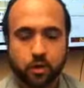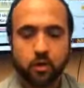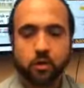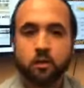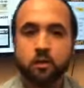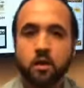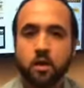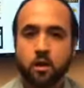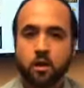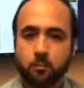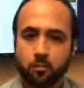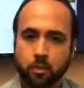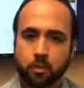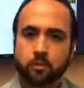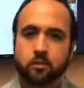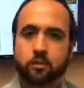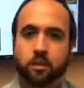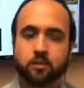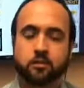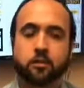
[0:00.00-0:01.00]
year,
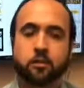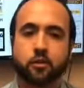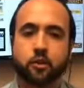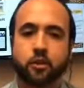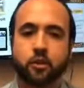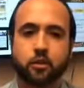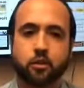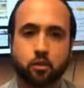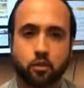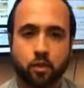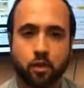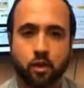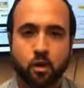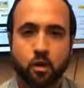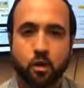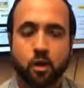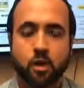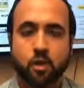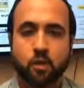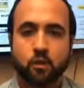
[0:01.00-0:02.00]
but that's neither here nor
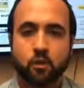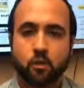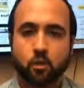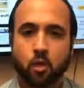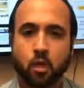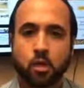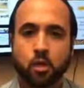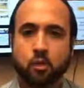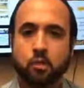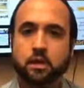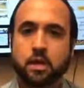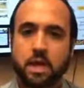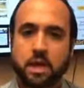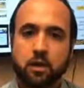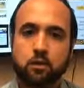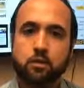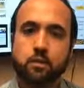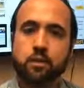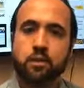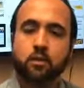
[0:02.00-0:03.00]
there. So, although the
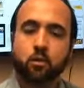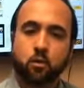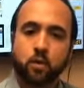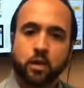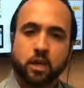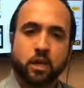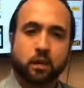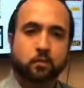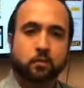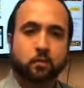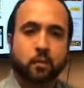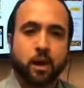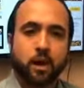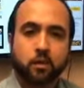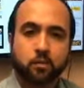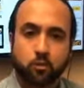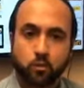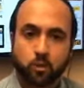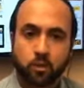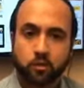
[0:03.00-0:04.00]
county only comes
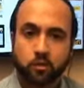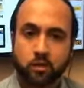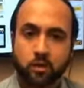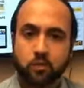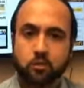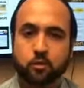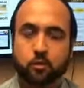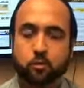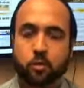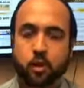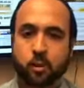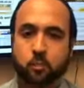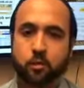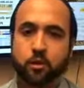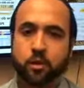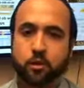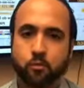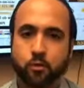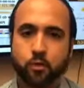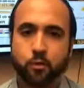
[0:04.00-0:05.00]
back to reassess your
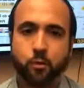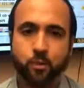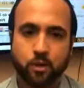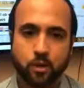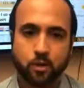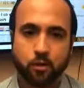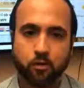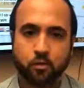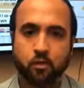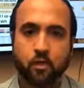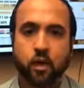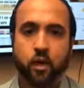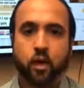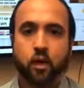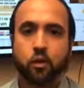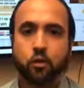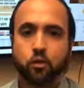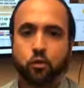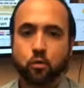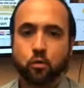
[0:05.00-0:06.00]
property every three years,
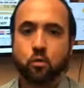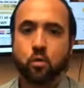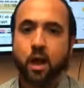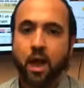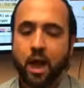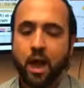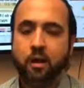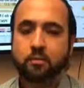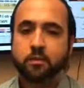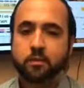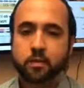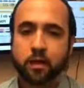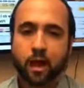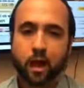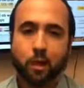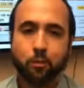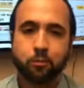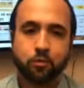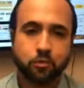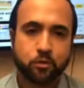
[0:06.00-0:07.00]
you have the
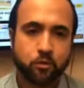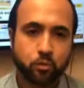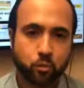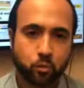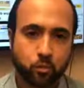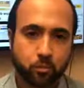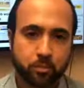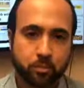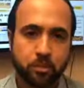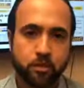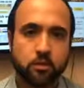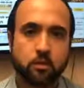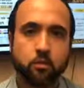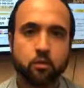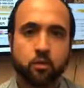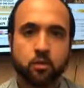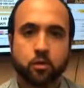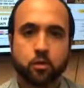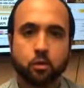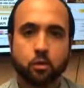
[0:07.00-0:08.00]
option to
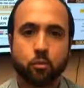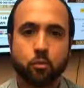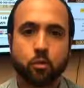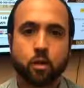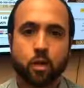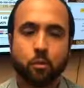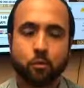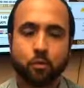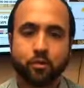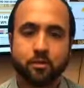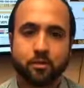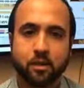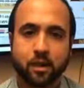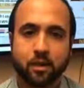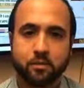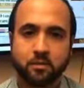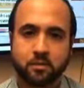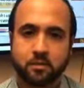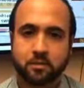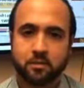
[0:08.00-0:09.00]
appeal your property
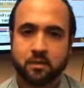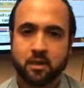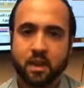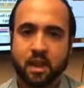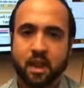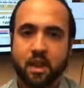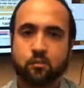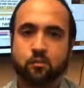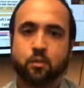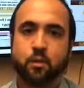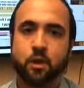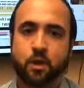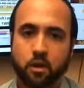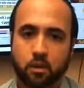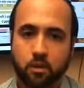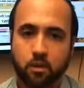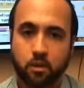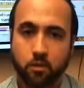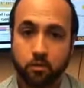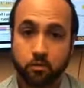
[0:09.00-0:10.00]
taxes every year,
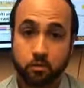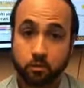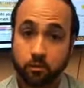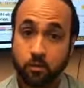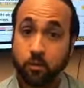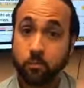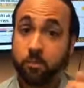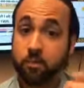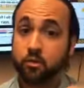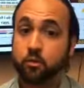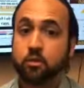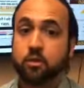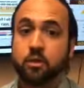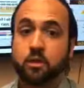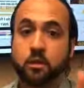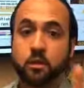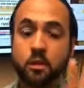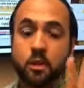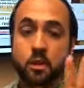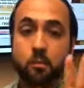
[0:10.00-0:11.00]
to appeal
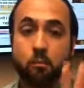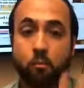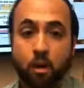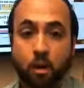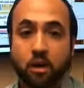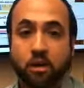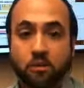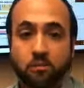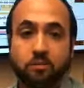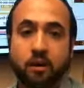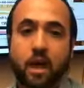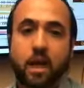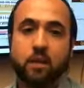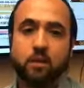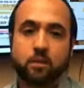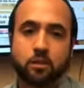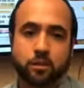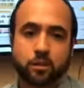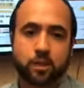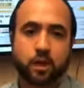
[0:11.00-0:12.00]
the market
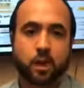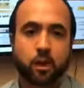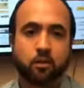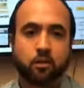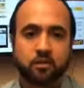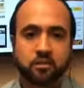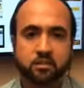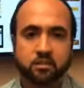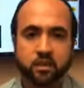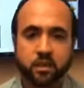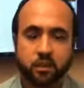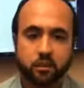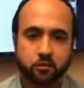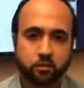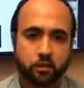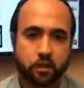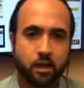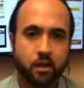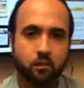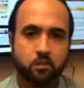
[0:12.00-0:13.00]
value that the county is assigning to
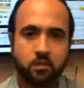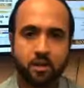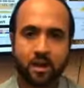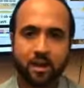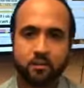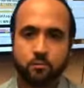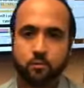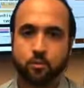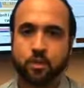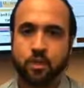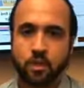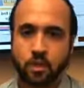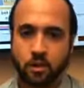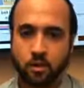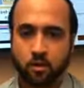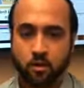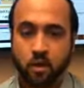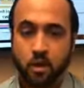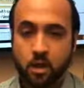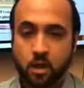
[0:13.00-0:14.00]
your house every
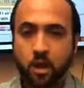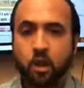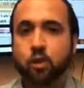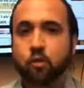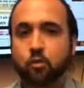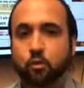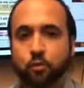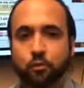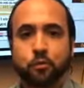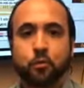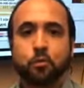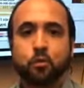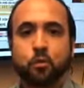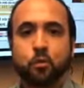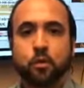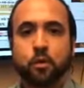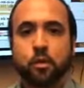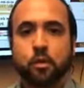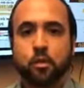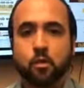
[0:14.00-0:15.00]
year. So if you were
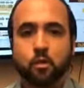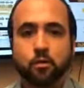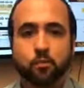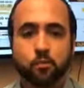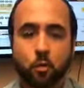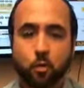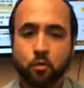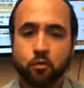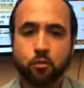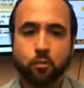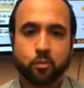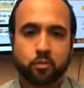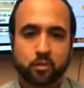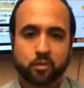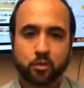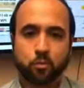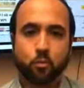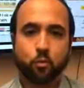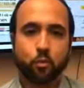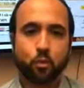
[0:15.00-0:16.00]
one of those folks who was
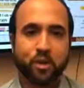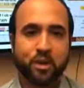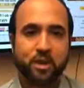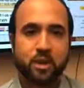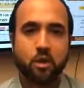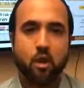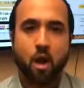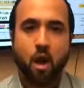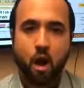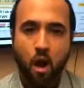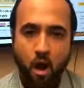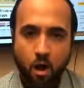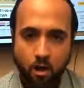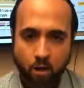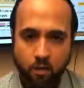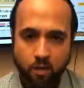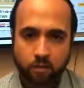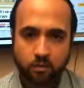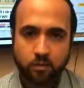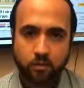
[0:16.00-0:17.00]
hit really
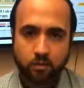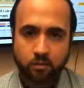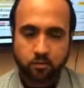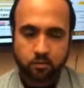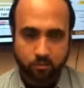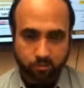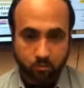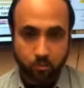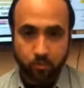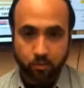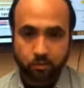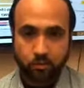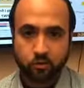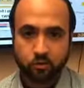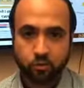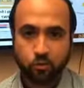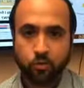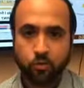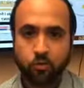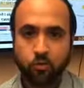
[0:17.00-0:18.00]
hard this with this
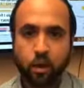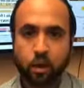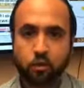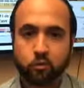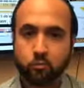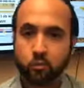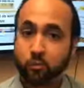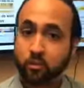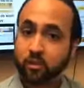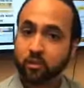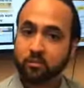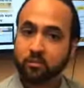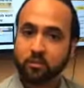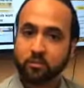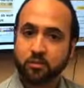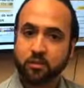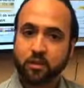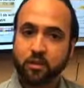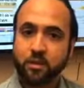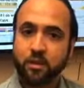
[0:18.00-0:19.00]
current tax bill because
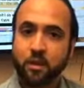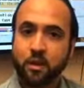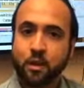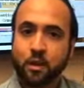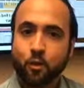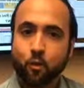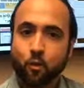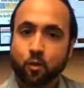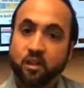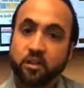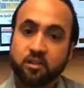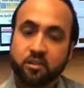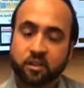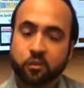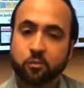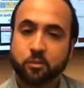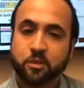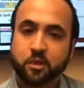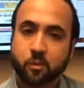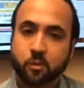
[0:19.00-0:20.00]
of the
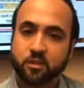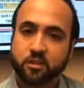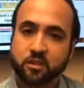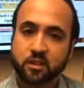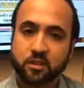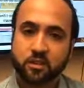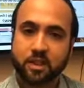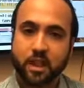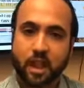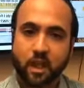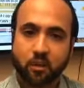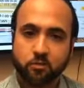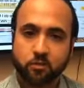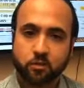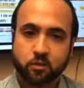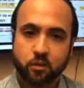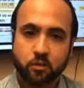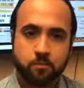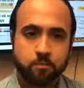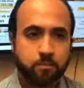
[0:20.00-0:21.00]
reassessment that was done last
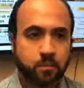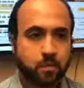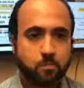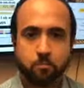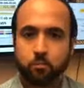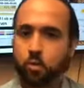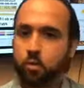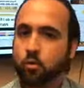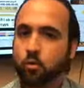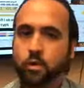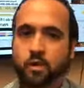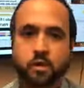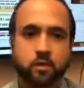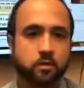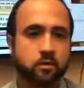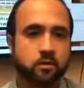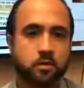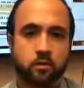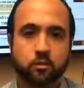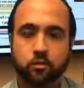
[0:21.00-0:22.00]
year, Berwyn,
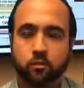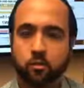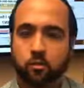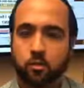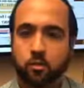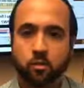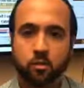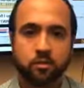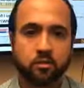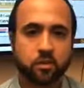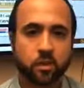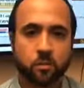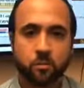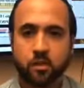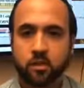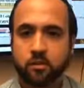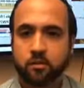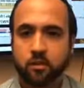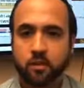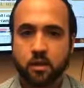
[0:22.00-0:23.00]
Cicero,
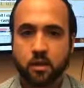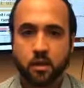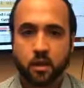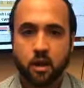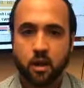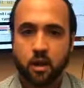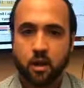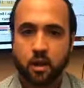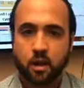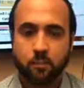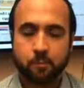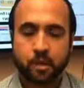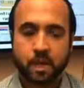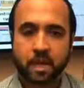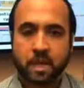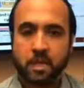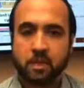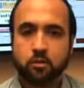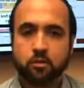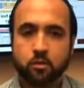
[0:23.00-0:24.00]
Summit, um,
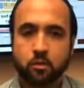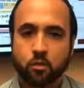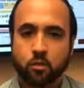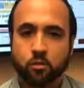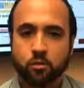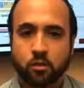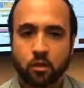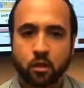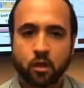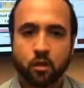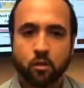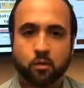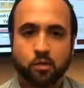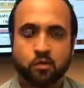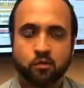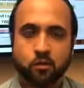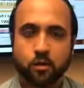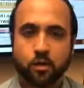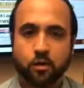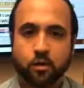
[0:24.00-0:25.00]
any of those uh,
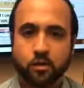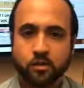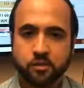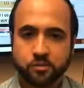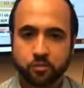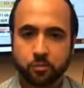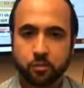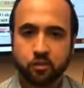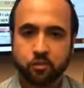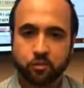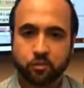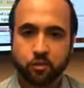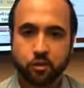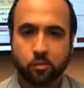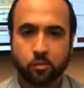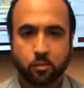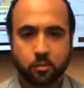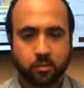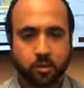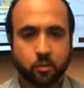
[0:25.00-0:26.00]
western areas, western
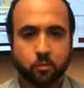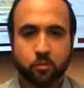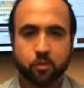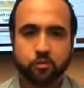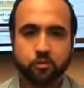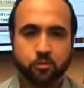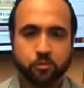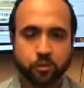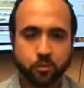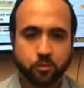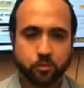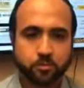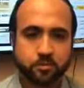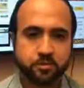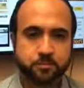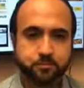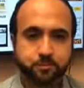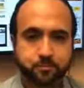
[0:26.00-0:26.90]
suburbs, southwestern suburbs,